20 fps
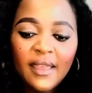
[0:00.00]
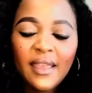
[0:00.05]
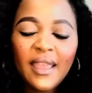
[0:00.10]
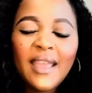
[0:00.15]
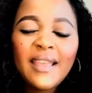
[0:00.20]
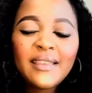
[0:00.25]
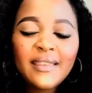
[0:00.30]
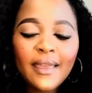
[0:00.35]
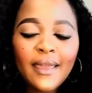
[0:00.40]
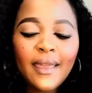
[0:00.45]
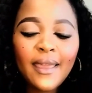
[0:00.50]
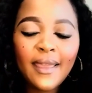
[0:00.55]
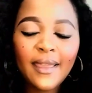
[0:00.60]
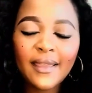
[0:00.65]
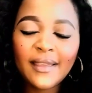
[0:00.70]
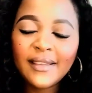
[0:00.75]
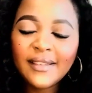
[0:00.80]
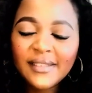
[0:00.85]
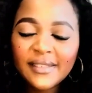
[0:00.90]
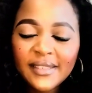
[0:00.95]

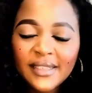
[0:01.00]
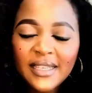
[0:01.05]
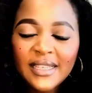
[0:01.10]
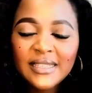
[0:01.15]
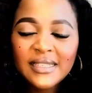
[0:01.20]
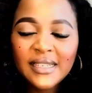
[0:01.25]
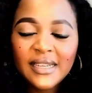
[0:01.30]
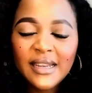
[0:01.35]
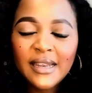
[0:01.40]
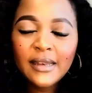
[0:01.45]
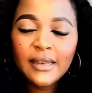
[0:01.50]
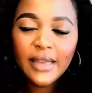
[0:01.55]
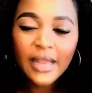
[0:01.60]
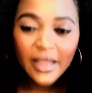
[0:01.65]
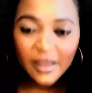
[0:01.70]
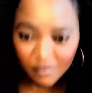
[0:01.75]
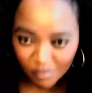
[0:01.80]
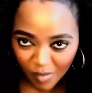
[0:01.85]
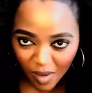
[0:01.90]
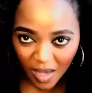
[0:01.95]
AKA is an
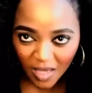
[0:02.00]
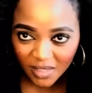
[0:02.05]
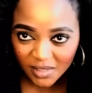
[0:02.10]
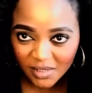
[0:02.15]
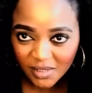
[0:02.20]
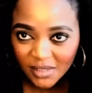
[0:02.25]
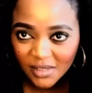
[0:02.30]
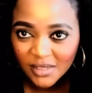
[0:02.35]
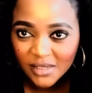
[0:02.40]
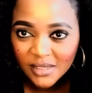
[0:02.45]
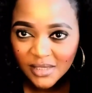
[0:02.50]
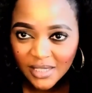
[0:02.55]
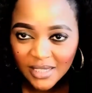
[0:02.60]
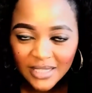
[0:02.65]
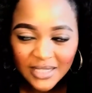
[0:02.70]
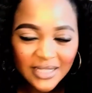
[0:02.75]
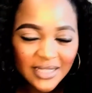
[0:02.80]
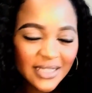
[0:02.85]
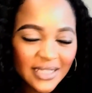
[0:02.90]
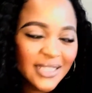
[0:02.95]
enigma.
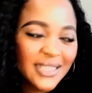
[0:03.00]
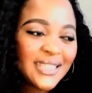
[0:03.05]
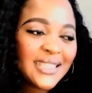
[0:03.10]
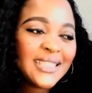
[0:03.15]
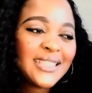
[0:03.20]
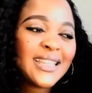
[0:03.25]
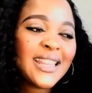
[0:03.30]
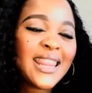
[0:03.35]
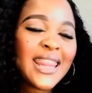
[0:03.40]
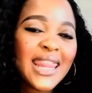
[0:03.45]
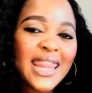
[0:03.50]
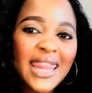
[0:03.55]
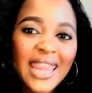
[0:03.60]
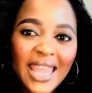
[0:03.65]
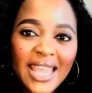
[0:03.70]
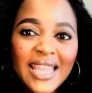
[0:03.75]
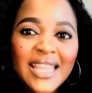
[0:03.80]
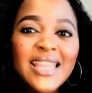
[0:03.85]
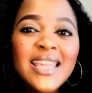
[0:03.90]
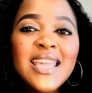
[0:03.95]
He's just a
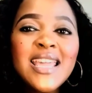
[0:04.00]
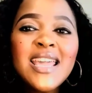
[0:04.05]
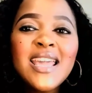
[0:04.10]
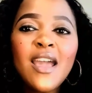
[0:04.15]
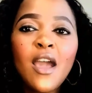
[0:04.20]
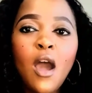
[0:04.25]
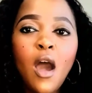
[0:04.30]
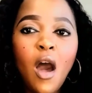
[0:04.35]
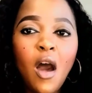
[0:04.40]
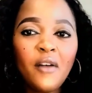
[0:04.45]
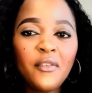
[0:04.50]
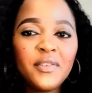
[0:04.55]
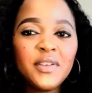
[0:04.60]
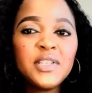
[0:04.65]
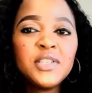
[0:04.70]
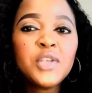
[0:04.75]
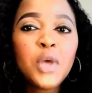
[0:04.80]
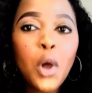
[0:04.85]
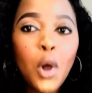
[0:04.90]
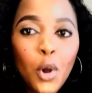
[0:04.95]
thing of
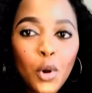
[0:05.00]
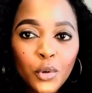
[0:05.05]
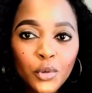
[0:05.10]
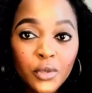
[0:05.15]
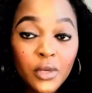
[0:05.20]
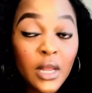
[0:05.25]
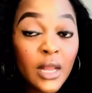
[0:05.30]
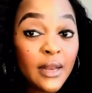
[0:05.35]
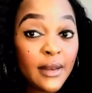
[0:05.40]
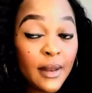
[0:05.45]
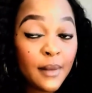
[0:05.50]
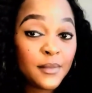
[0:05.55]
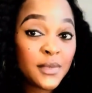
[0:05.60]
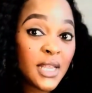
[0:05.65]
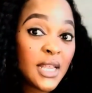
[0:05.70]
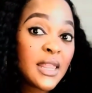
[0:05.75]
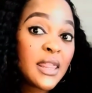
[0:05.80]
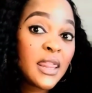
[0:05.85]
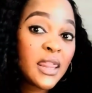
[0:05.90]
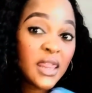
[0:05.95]
his own. And I'm
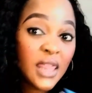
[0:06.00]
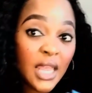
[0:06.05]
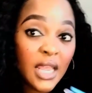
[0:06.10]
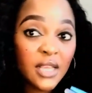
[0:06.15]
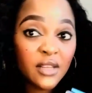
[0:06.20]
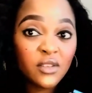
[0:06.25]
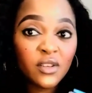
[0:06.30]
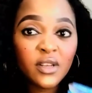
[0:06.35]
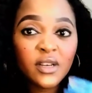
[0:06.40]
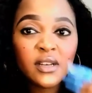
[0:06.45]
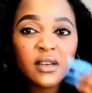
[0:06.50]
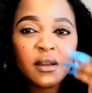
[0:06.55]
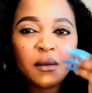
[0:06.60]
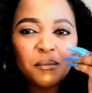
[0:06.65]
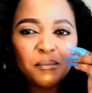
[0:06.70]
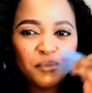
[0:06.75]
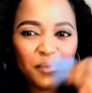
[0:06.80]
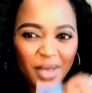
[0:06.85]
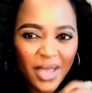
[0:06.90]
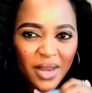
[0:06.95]
saying thing, not in
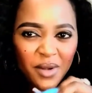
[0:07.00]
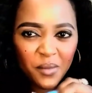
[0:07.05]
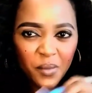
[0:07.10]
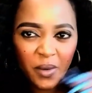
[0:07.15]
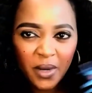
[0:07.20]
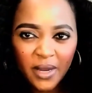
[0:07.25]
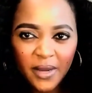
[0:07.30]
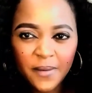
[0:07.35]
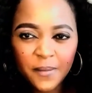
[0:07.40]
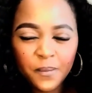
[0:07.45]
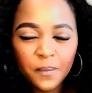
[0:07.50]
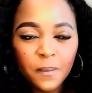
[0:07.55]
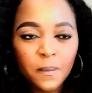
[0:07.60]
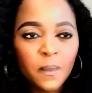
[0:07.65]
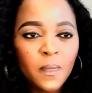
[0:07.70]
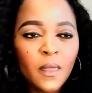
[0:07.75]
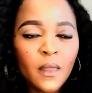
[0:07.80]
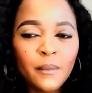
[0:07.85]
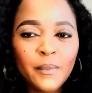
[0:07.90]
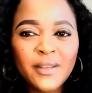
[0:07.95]
a bad way,
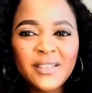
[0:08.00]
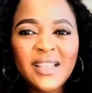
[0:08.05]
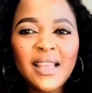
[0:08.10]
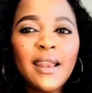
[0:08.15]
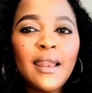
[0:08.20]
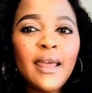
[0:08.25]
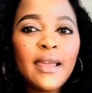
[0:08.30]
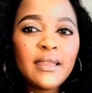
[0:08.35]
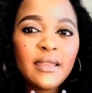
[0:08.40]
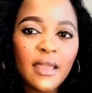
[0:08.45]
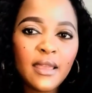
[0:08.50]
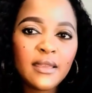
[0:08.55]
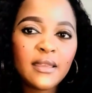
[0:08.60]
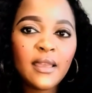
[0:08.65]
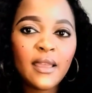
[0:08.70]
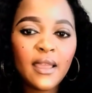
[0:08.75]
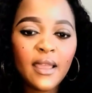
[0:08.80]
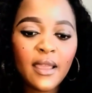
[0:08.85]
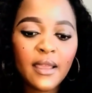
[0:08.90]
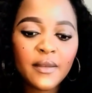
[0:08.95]
because I like
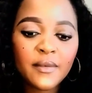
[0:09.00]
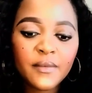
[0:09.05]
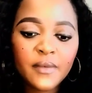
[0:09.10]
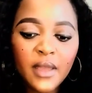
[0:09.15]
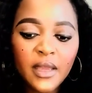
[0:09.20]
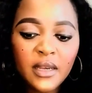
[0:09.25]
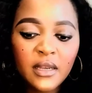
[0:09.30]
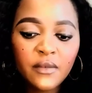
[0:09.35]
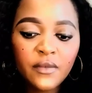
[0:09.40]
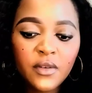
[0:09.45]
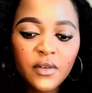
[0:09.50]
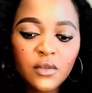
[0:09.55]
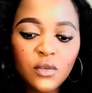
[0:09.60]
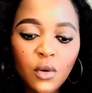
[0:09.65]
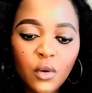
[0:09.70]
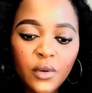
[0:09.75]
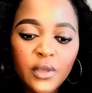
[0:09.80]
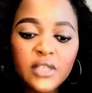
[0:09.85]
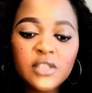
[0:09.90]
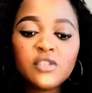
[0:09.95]
AKA. And even
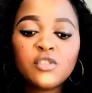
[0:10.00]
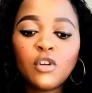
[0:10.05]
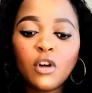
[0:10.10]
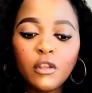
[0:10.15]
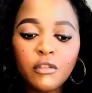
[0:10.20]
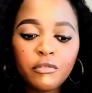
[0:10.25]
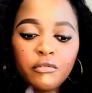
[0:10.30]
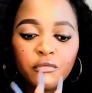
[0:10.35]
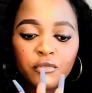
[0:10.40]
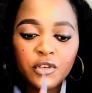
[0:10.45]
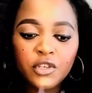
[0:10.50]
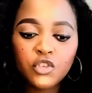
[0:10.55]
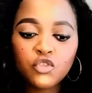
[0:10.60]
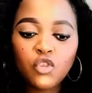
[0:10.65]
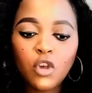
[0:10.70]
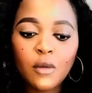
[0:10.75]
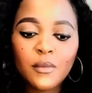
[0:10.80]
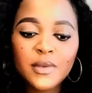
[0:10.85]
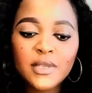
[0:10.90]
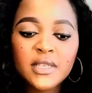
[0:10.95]
though he's gone through
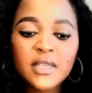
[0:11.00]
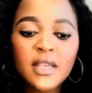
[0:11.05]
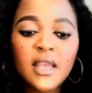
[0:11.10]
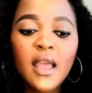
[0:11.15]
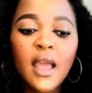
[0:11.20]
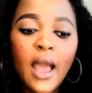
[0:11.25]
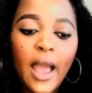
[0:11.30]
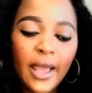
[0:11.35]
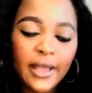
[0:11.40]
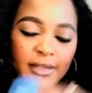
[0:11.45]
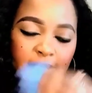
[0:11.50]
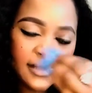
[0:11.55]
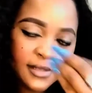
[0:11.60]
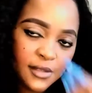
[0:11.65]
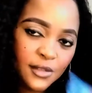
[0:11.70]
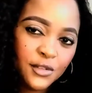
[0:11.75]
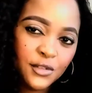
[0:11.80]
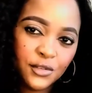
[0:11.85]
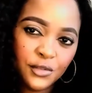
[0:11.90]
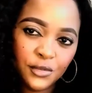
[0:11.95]
his dramas, I
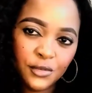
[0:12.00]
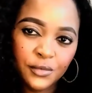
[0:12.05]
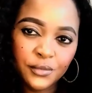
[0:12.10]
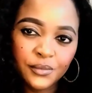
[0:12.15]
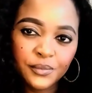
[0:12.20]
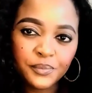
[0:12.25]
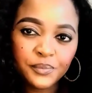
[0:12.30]
still do.